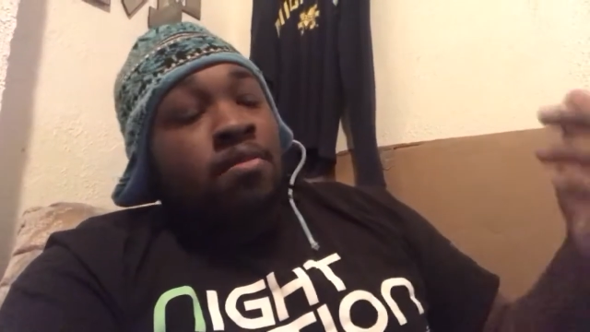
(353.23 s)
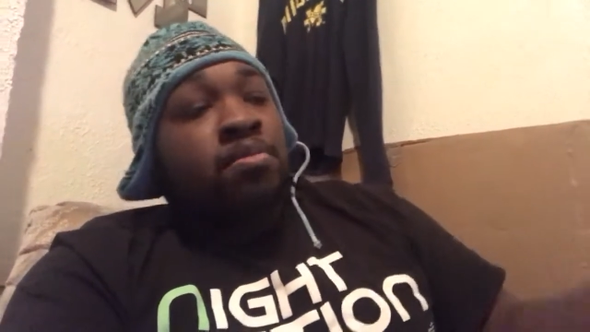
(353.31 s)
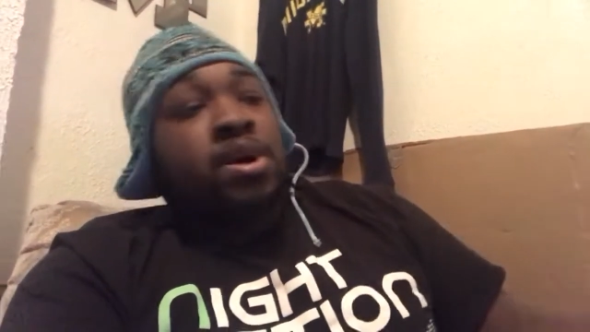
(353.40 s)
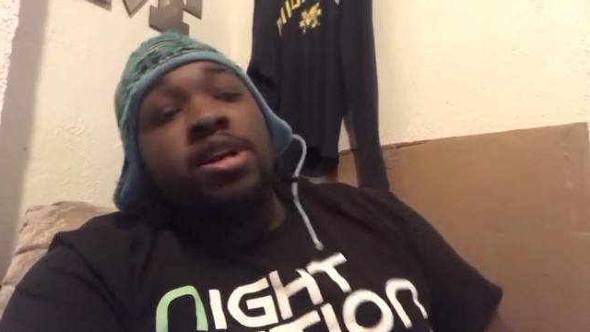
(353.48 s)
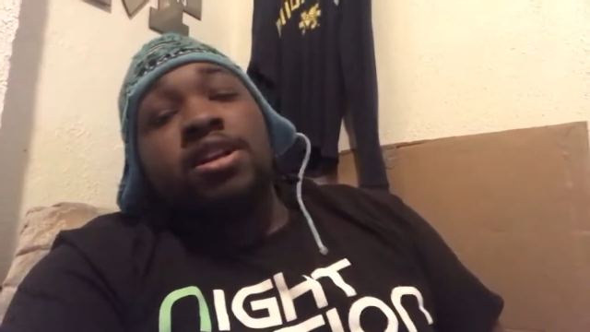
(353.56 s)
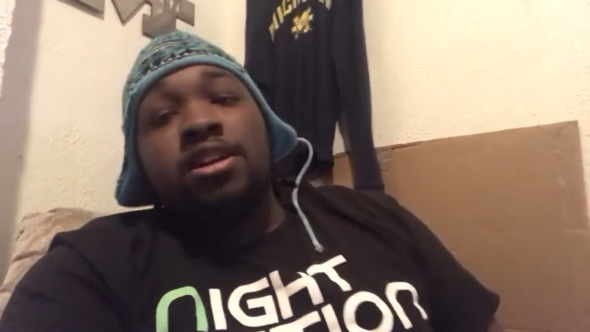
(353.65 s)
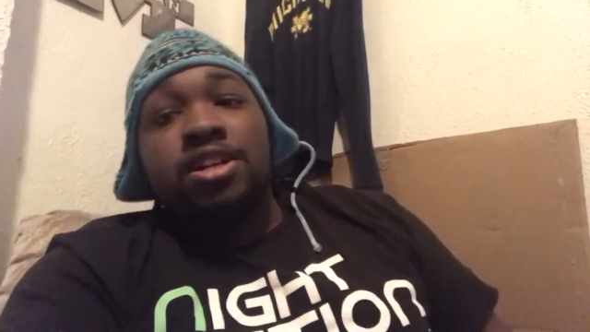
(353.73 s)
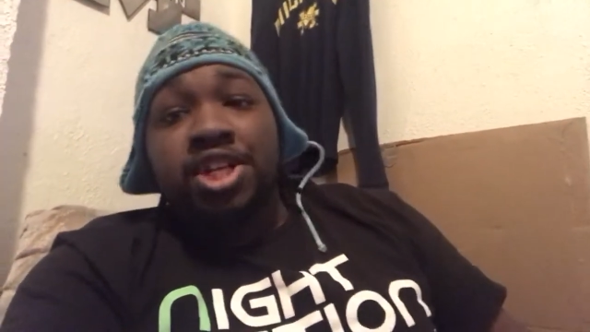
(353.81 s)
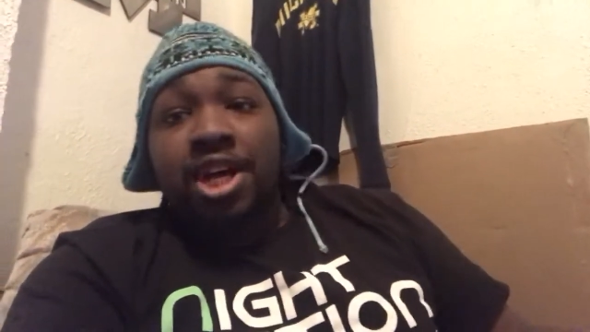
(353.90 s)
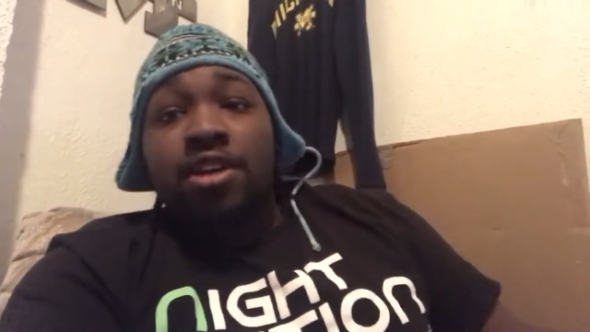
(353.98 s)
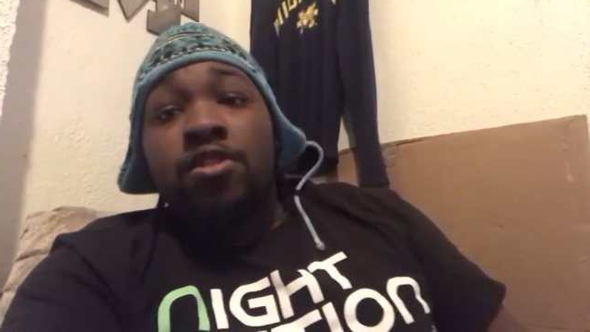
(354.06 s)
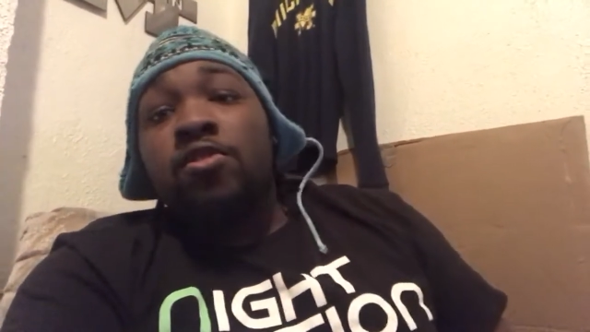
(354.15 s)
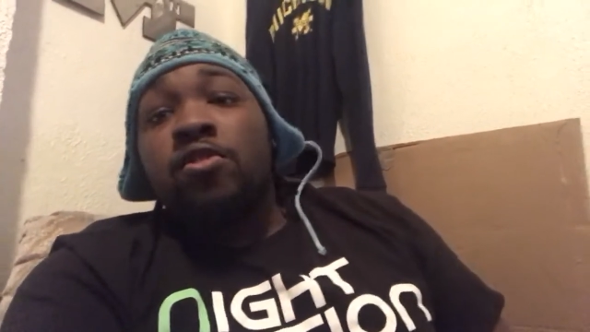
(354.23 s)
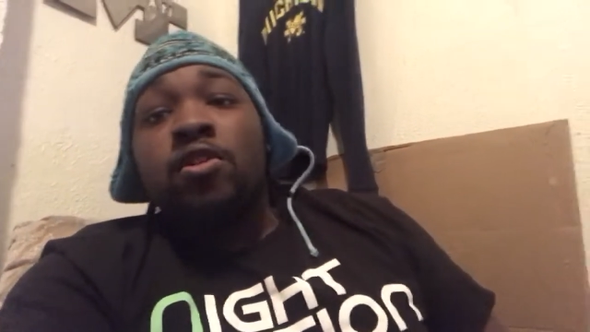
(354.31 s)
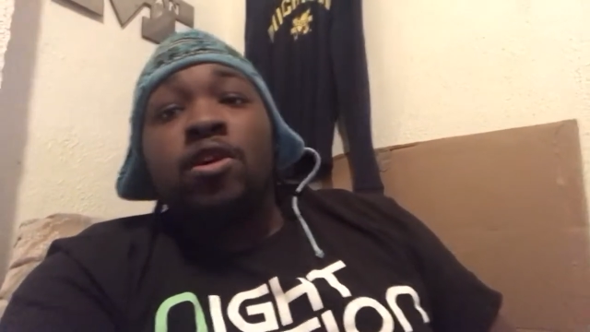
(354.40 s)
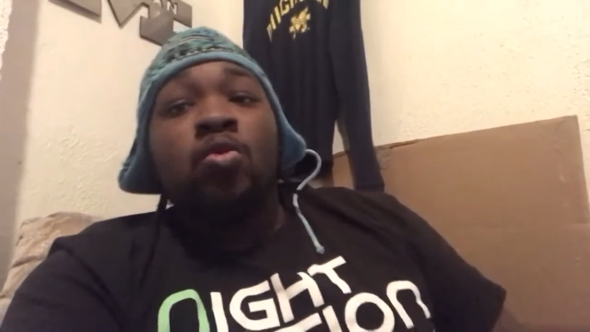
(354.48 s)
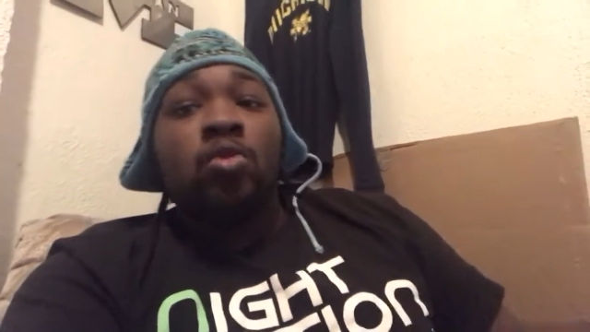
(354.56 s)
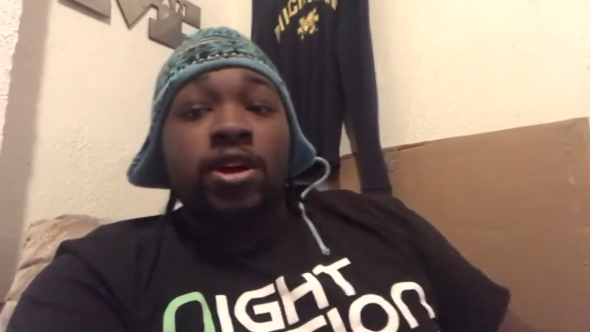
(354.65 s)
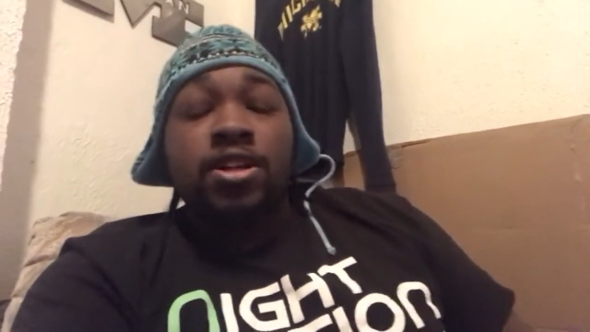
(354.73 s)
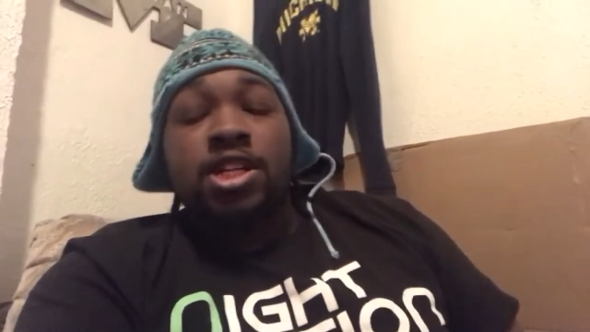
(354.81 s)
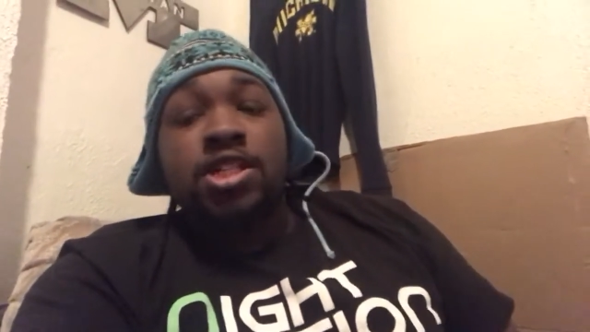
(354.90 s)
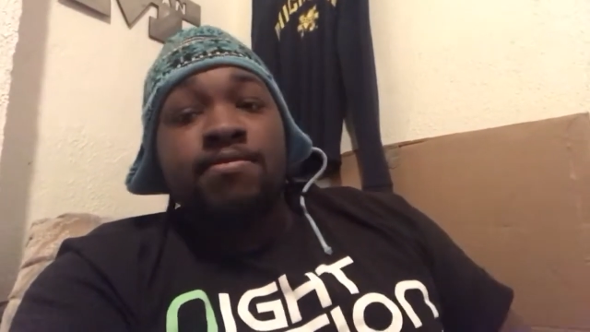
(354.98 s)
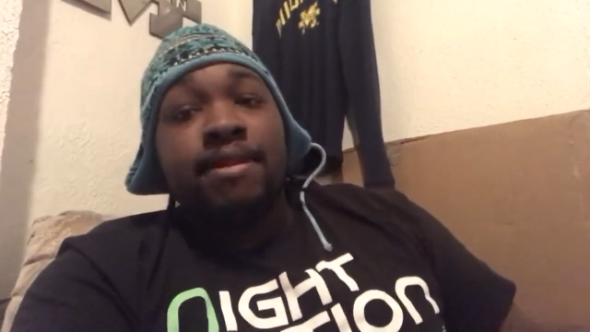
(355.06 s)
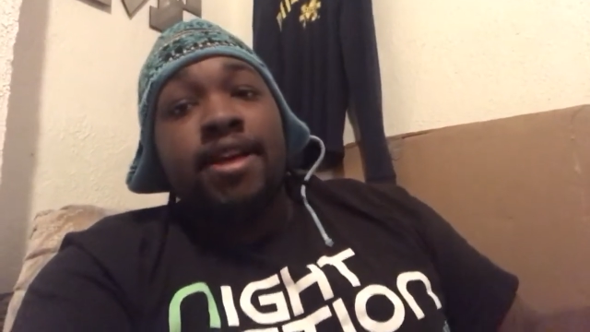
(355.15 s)
But John O'Korn worked
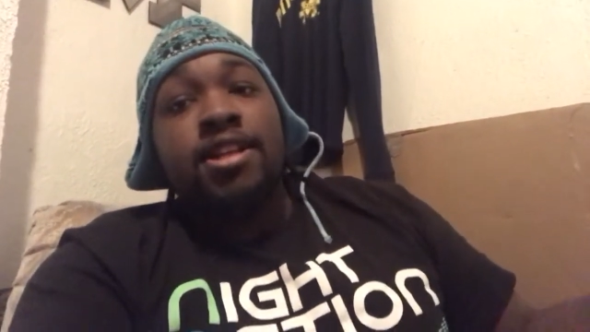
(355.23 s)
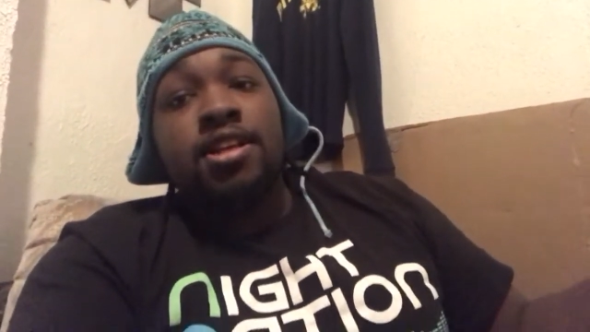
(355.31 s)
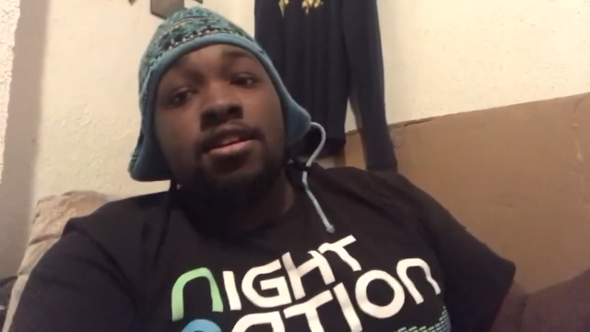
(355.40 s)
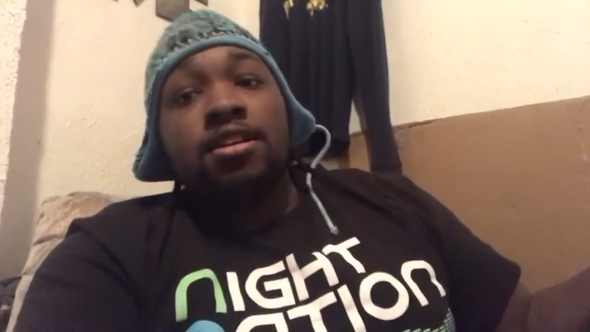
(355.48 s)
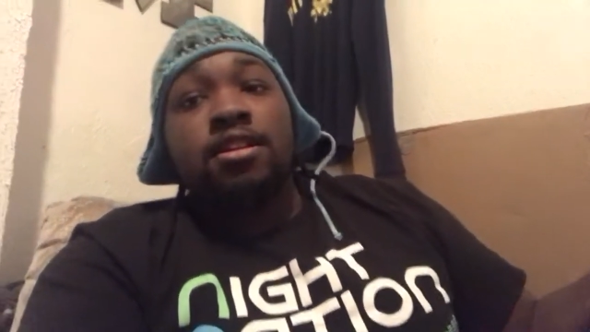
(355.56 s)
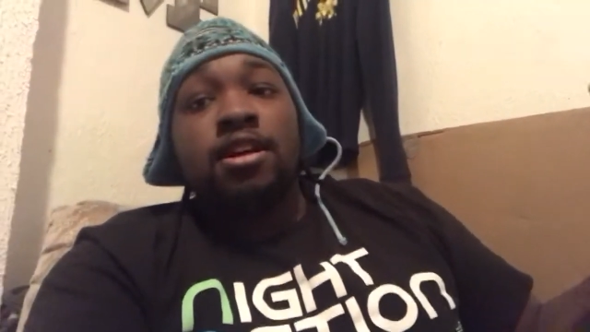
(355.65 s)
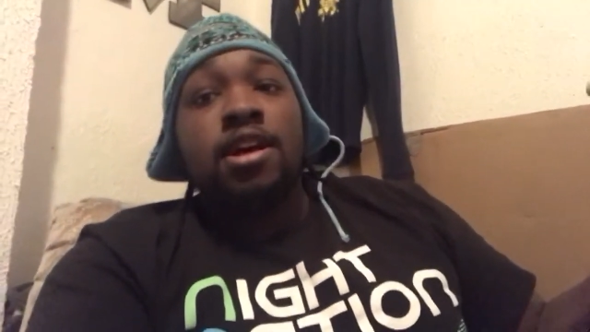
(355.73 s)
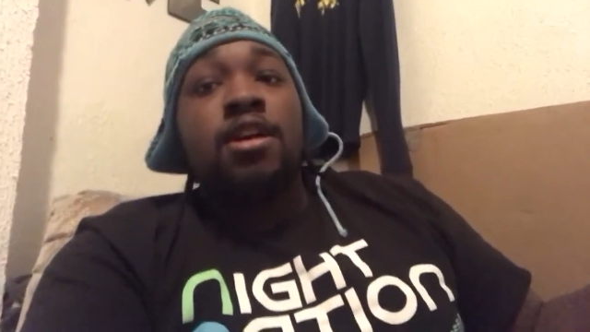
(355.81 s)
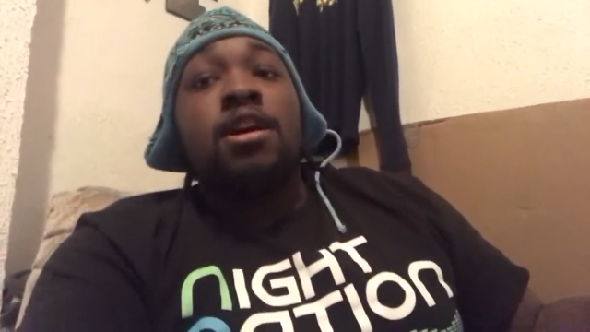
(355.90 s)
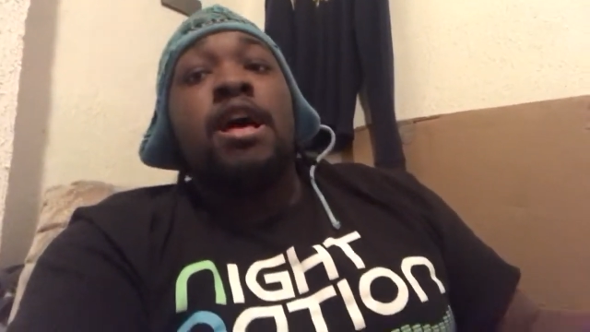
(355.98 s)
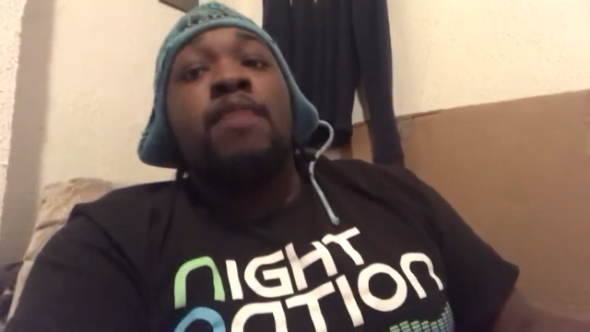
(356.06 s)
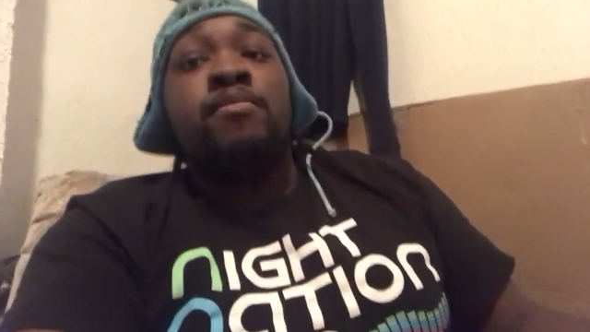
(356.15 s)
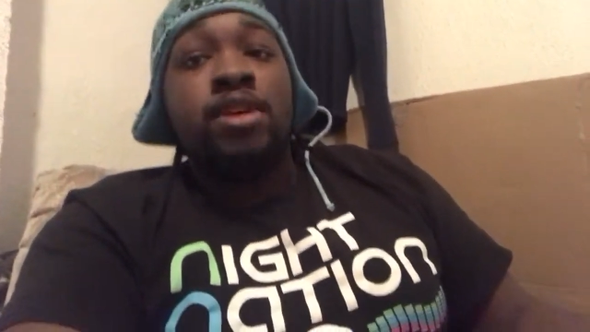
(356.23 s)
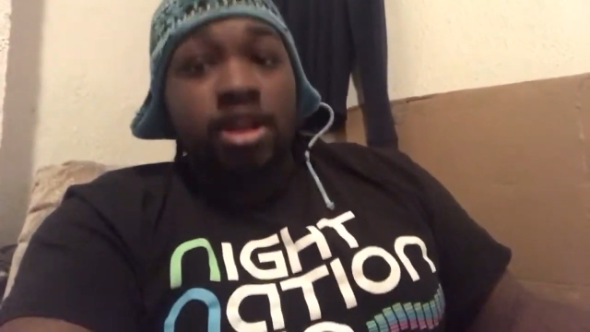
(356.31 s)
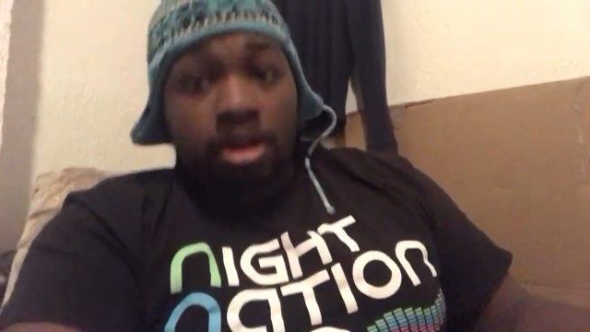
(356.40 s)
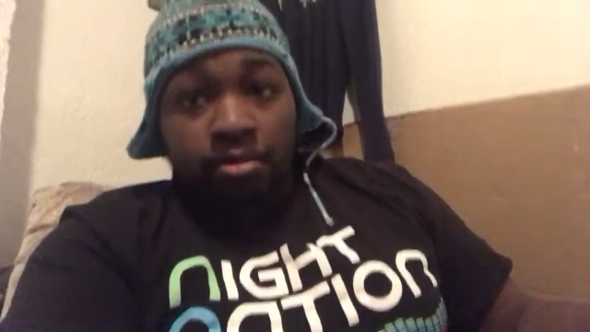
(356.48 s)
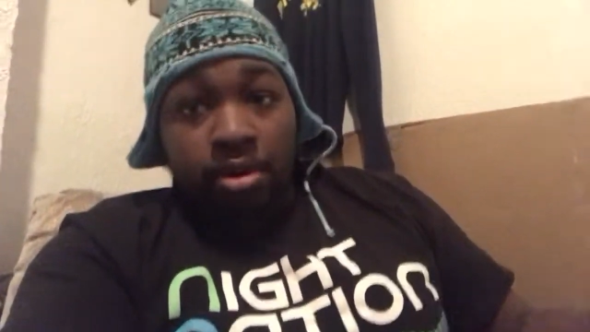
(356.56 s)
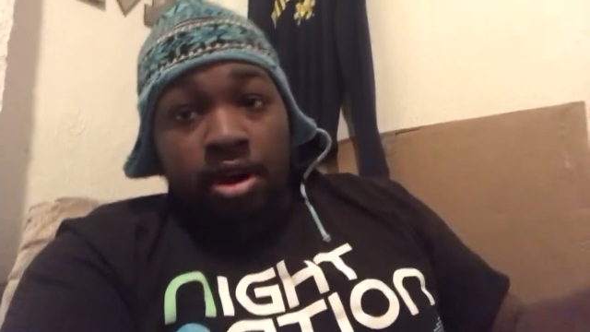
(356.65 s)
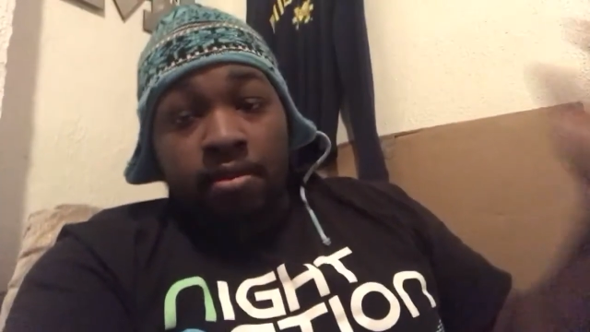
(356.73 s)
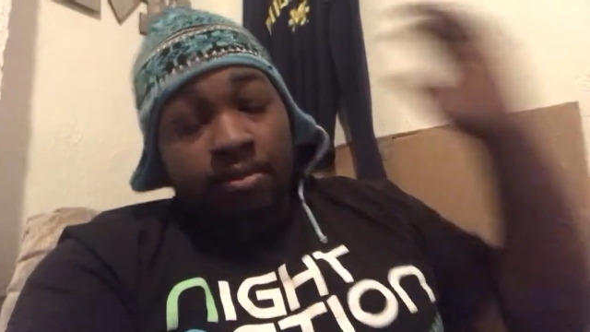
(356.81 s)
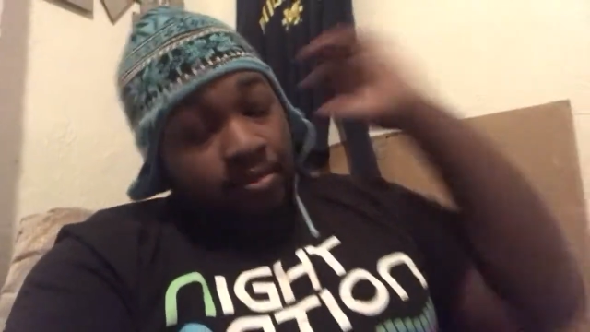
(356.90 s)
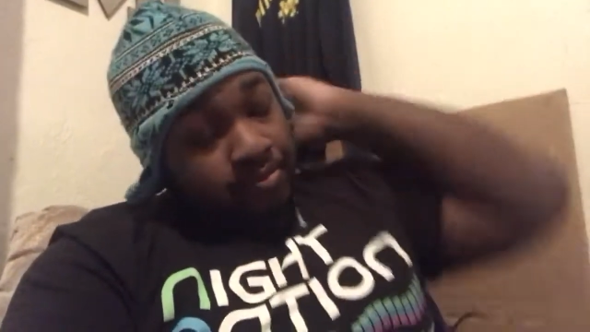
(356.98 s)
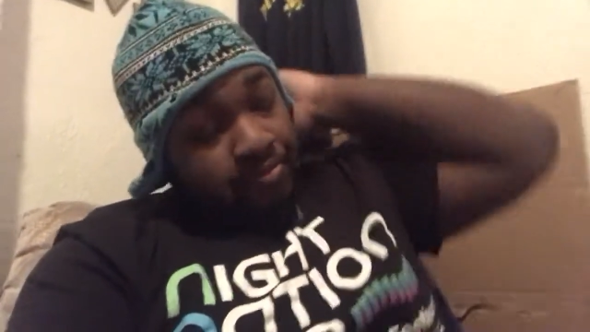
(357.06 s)
his magic at being a bum.